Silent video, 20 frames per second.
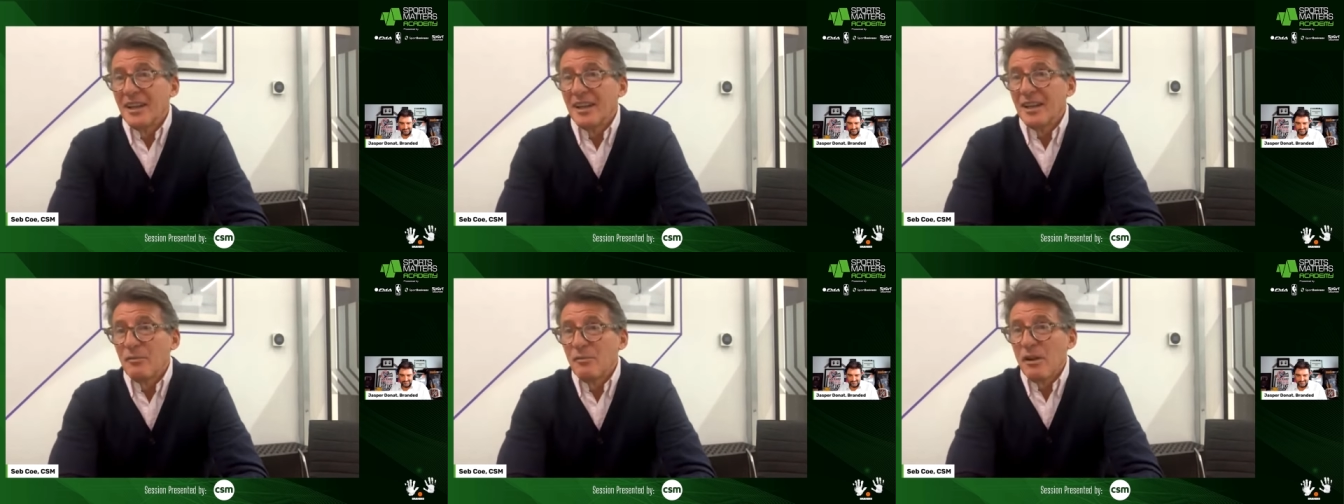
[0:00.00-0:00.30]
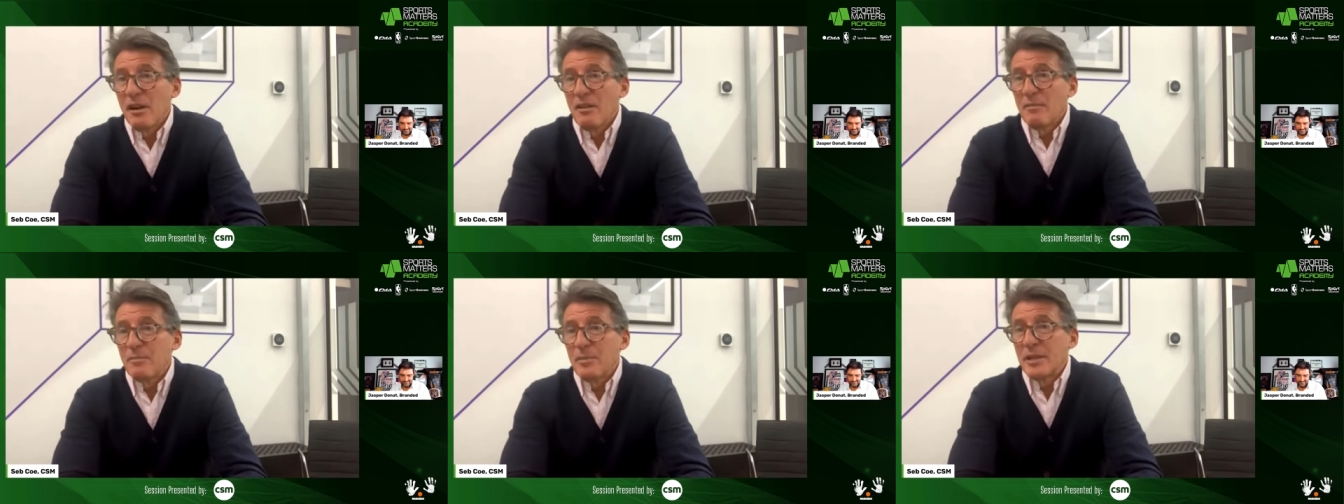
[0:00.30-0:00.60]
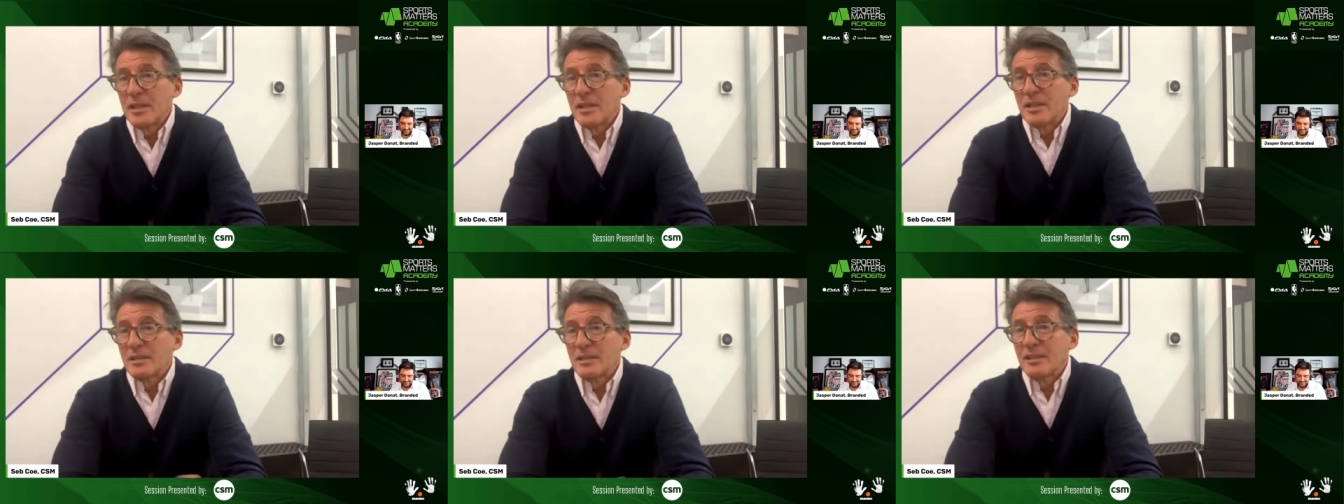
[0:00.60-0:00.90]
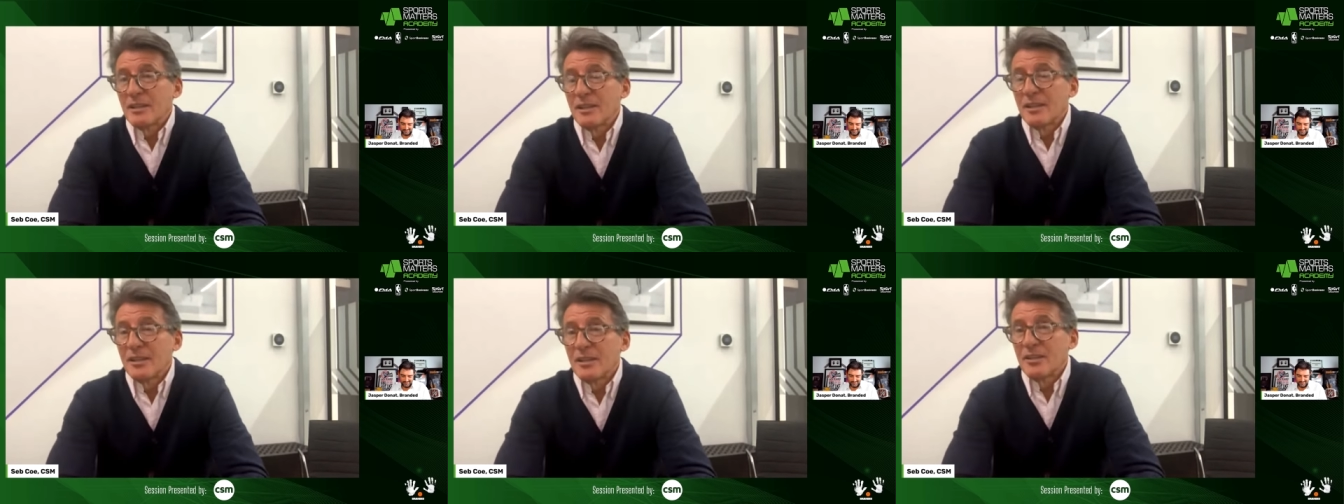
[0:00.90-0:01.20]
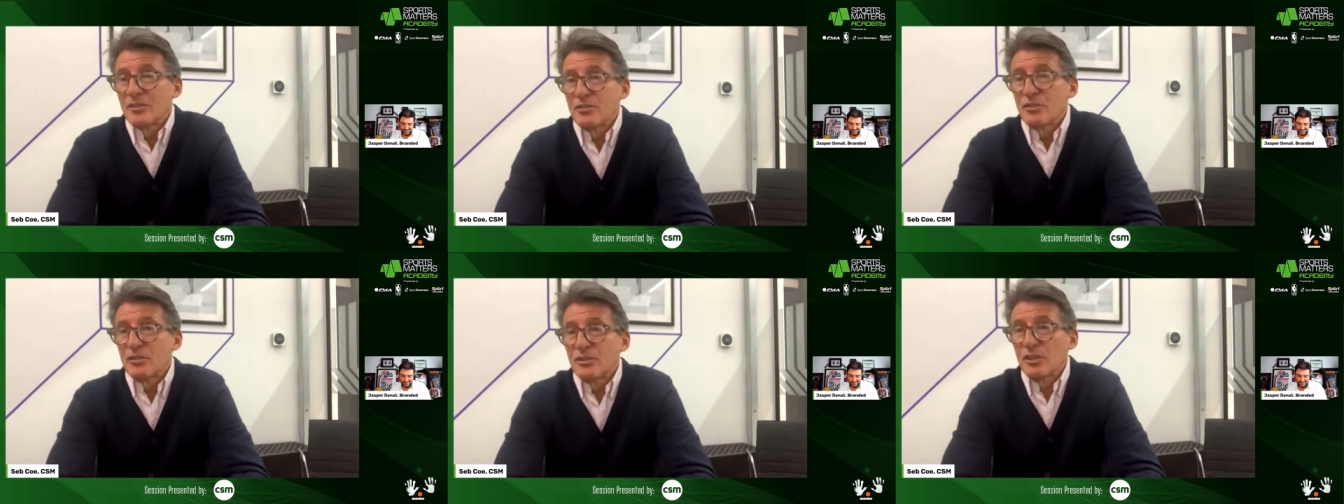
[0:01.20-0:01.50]
uh, where I've been
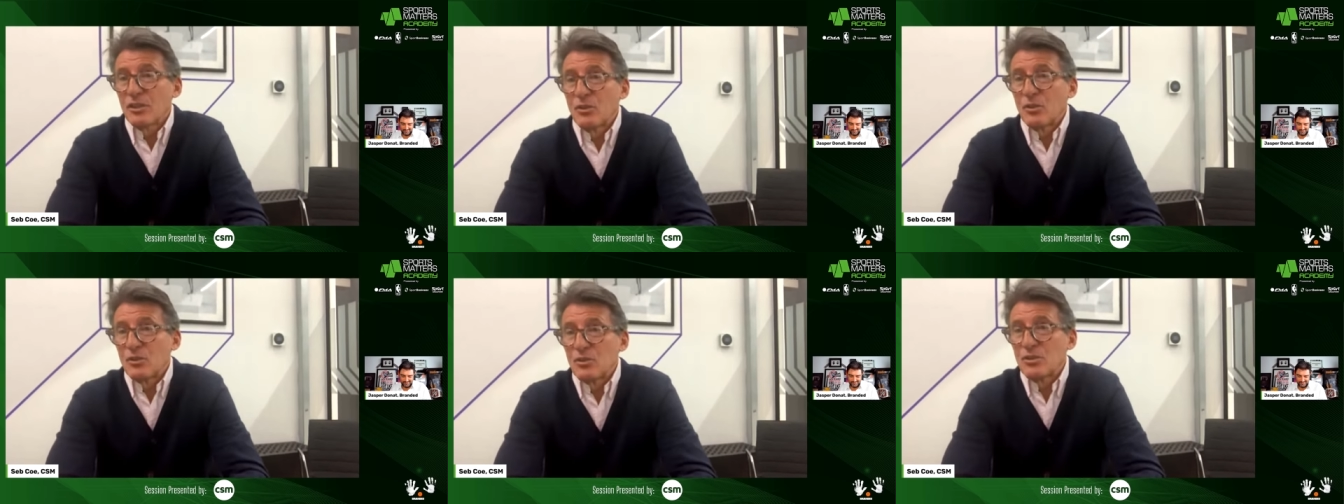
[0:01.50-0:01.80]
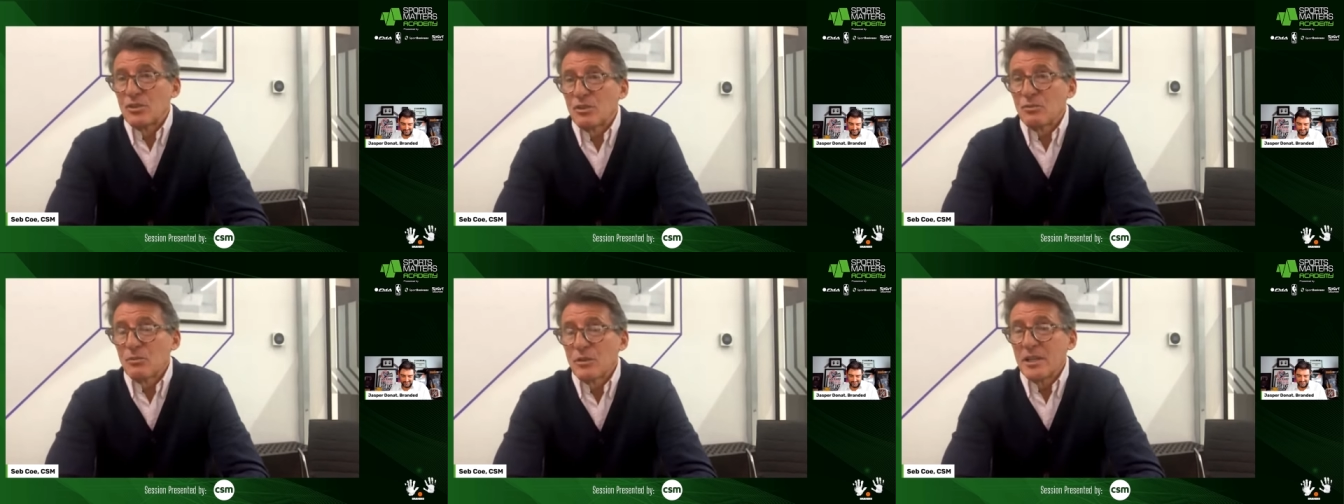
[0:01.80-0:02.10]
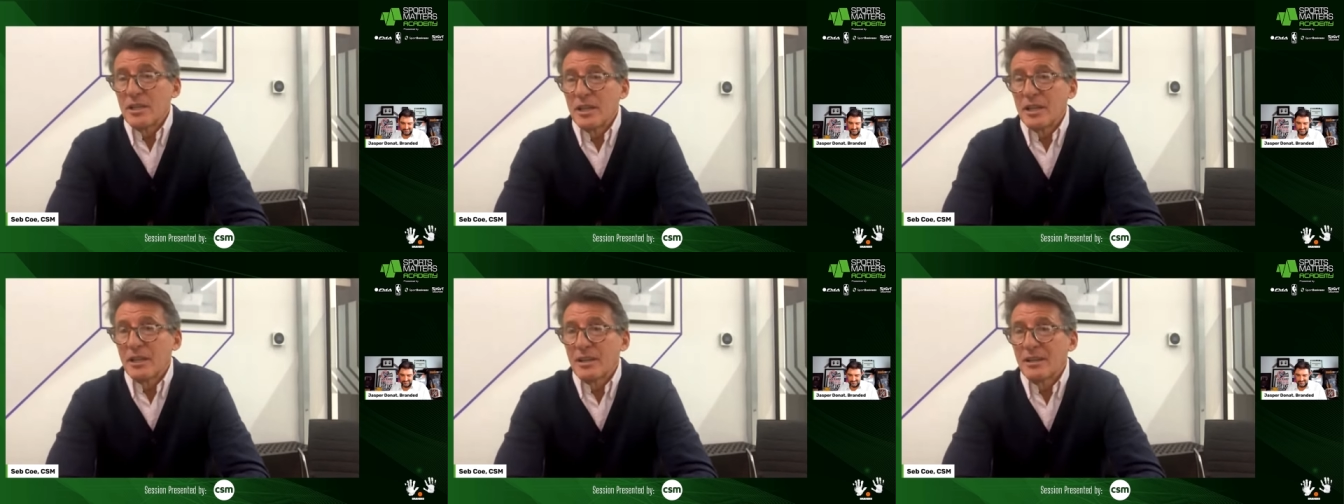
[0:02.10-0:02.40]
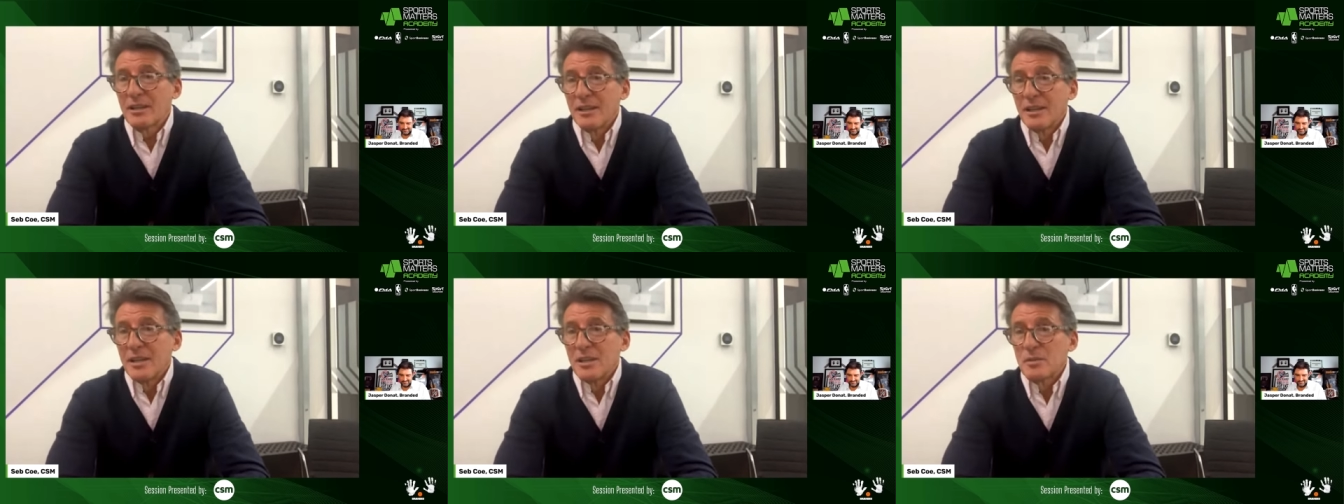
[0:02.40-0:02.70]
uh, during the course of the week.